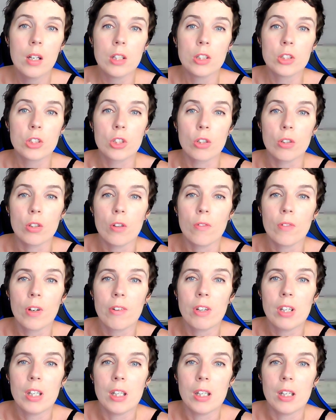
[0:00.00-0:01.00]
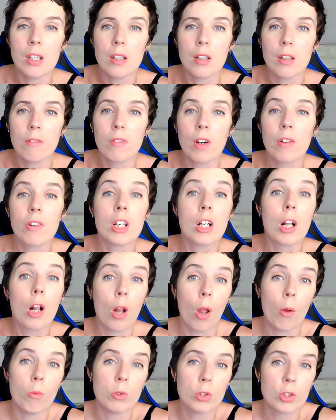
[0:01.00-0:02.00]
So you're very, very
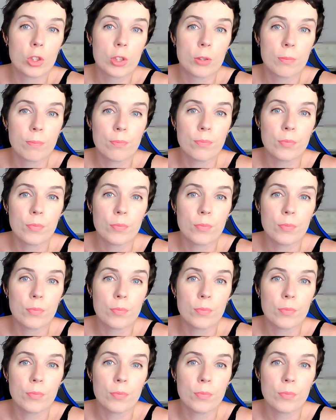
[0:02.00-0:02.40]
close